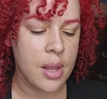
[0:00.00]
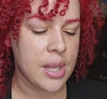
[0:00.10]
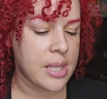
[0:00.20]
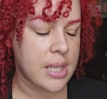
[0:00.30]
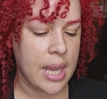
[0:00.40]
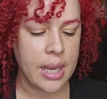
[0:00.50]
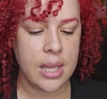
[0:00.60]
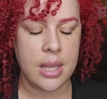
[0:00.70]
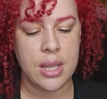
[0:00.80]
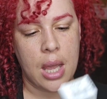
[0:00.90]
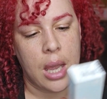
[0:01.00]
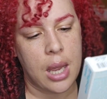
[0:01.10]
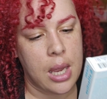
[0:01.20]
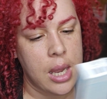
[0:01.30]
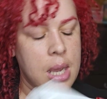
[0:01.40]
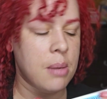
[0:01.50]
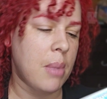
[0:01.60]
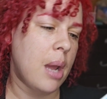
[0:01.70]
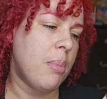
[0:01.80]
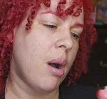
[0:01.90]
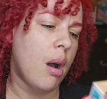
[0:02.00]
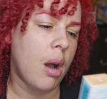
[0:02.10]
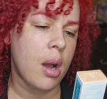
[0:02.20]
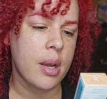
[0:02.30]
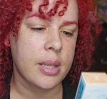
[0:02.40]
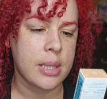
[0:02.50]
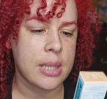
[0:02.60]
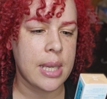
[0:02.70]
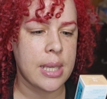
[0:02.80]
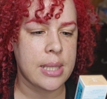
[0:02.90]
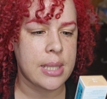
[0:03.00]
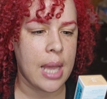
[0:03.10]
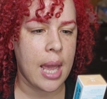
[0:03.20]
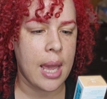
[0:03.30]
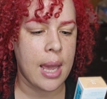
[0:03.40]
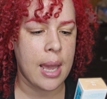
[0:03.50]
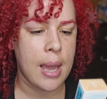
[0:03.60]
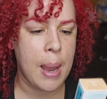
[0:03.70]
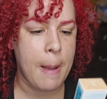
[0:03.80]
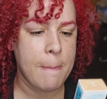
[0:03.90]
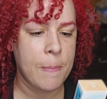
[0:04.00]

The second thing in my box is it